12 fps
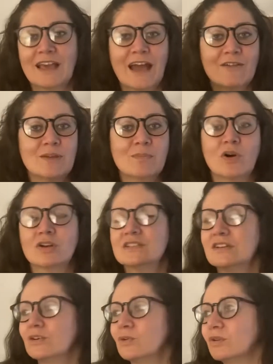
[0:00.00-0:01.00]
Harry
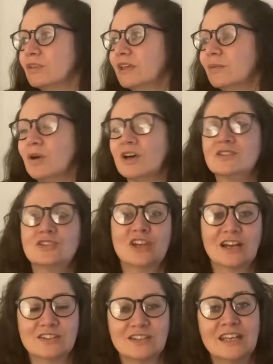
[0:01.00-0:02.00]
Potter or think Percy
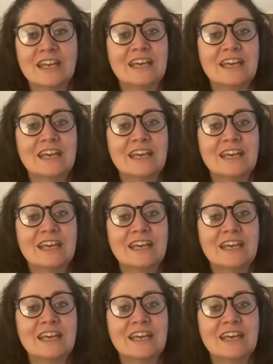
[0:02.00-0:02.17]
Jackson,